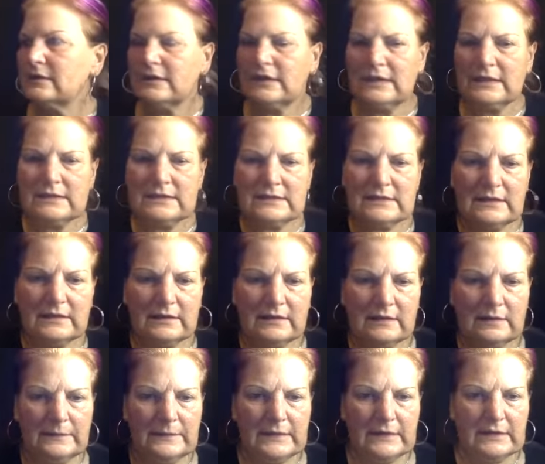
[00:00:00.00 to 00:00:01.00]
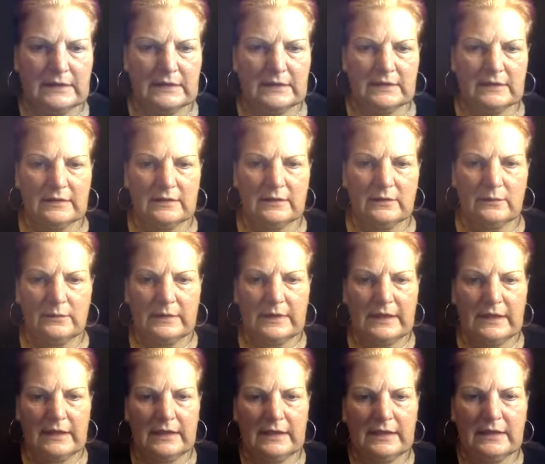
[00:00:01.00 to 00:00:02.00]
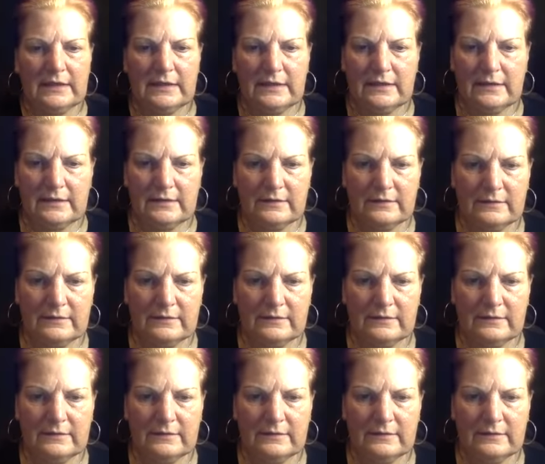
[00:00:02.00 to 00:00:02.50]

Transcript: That's a little bit okay.